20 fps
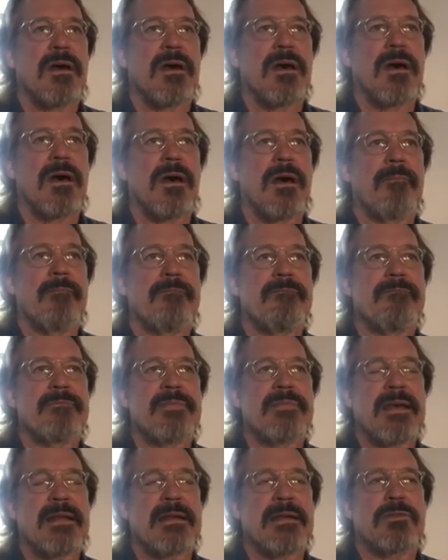um,
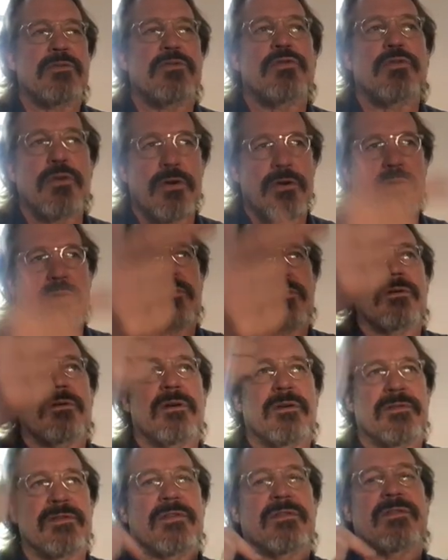that it took
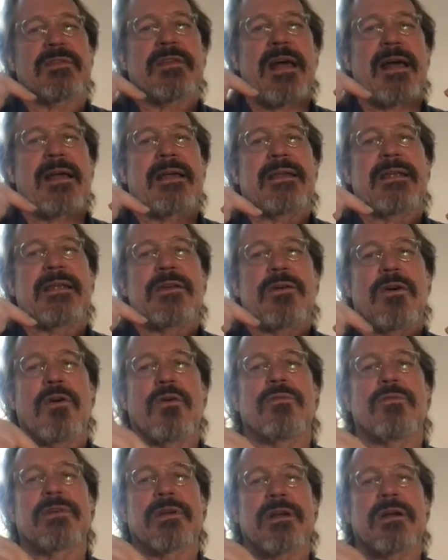a society
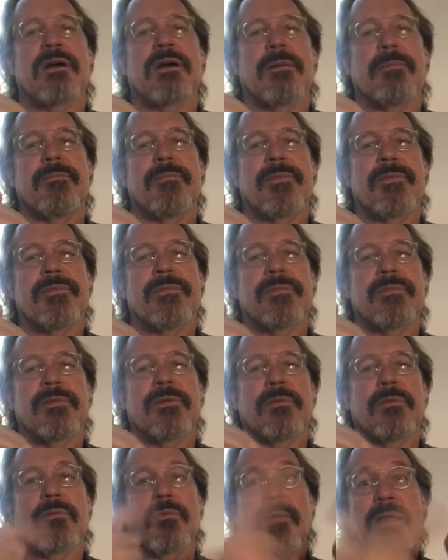overcome
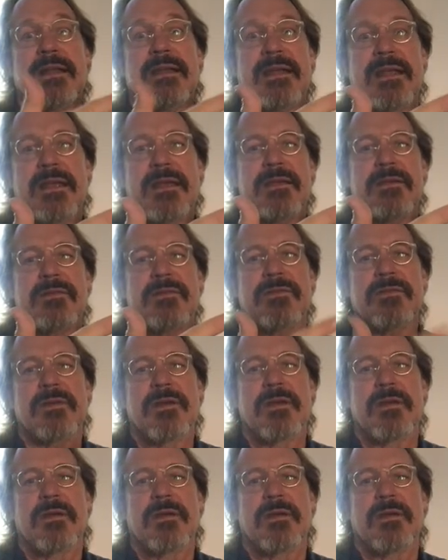the renegades